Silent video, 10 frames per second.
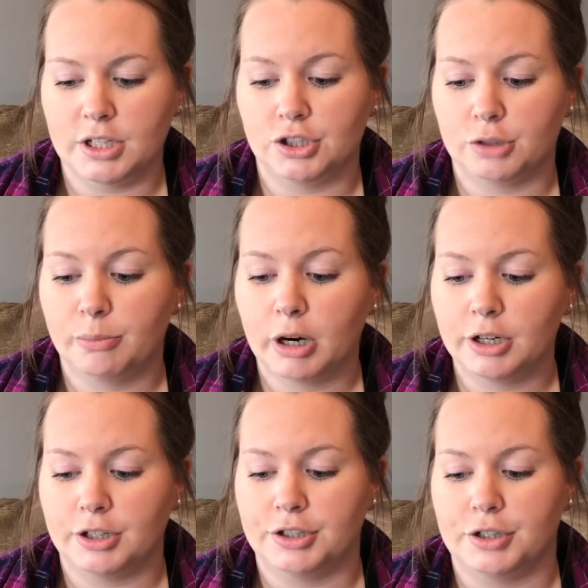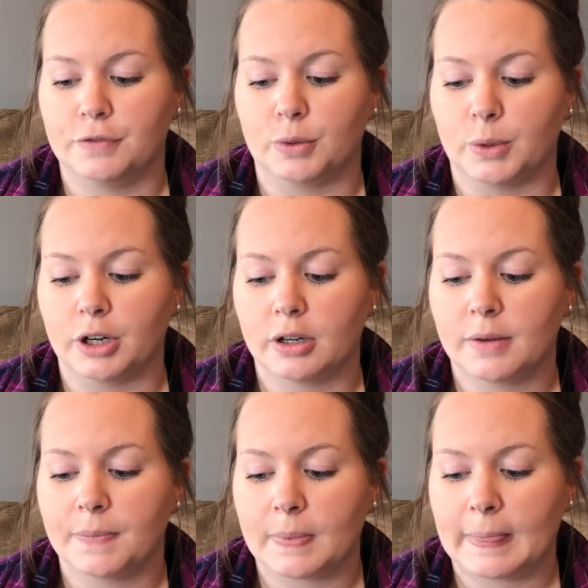does your partner do for work?
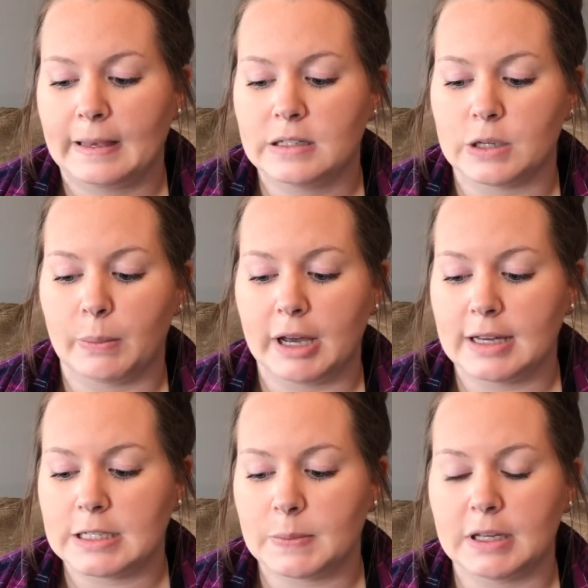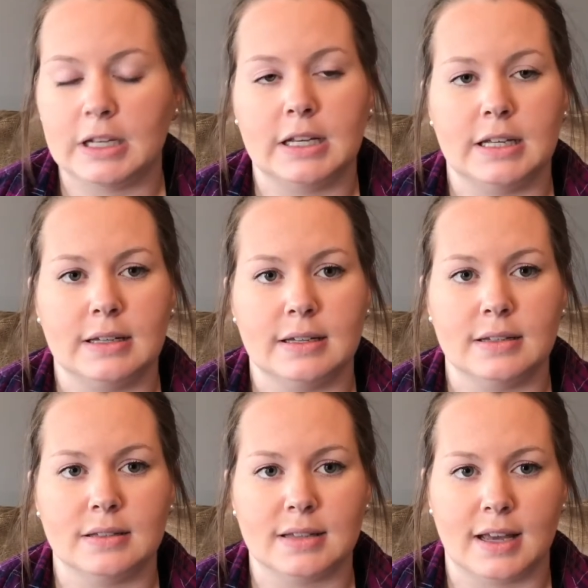So my husband
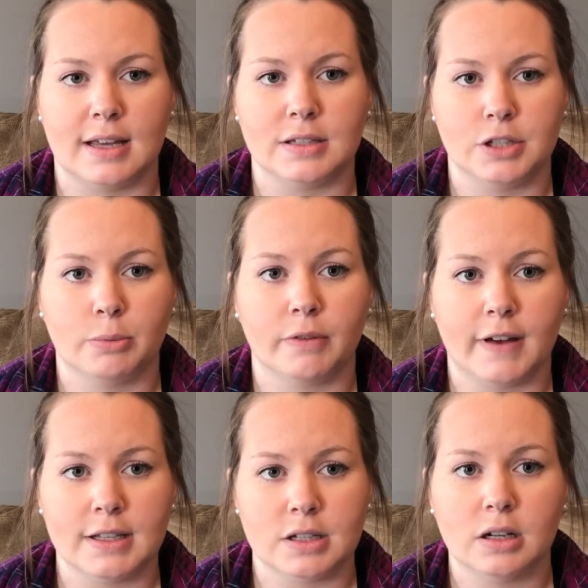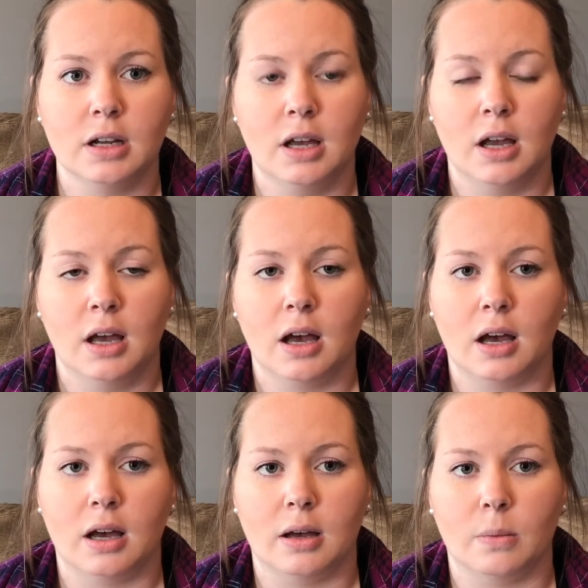is a supervisor
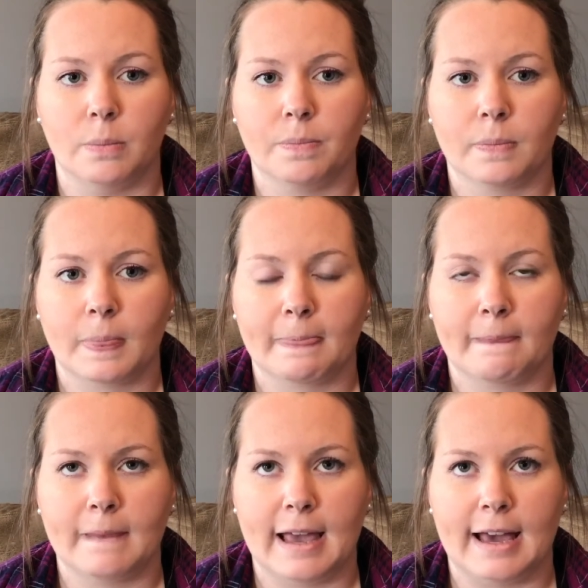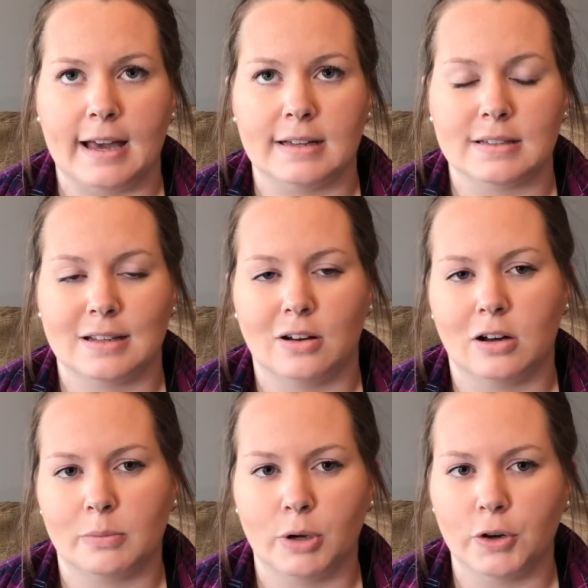at an
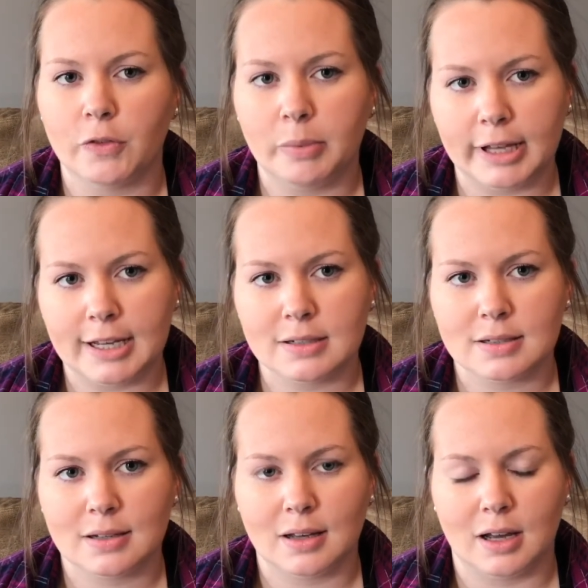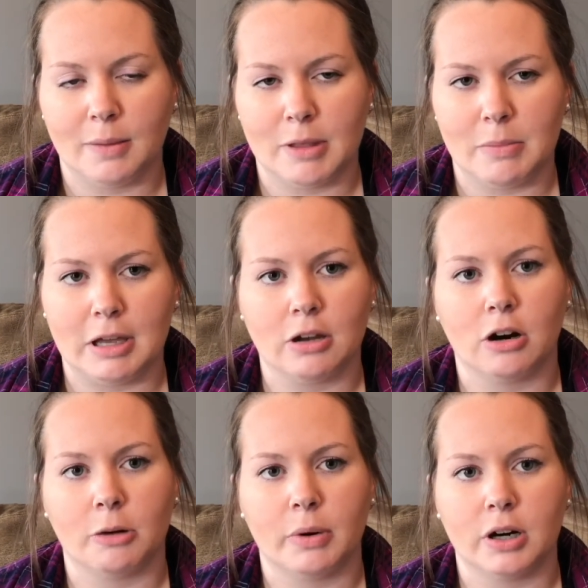automotive plant. They make
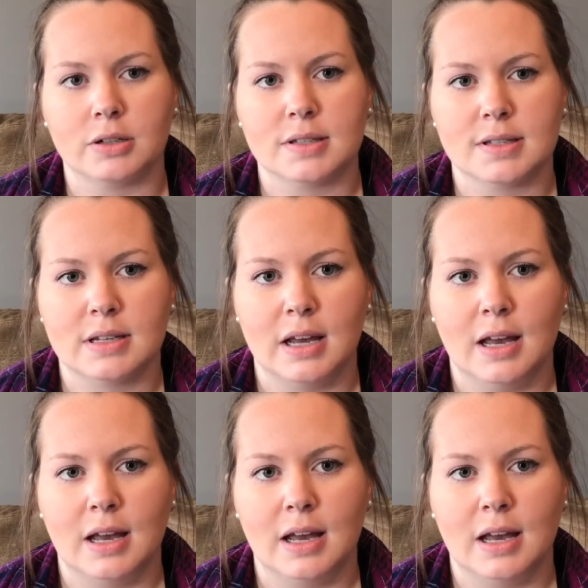car parts,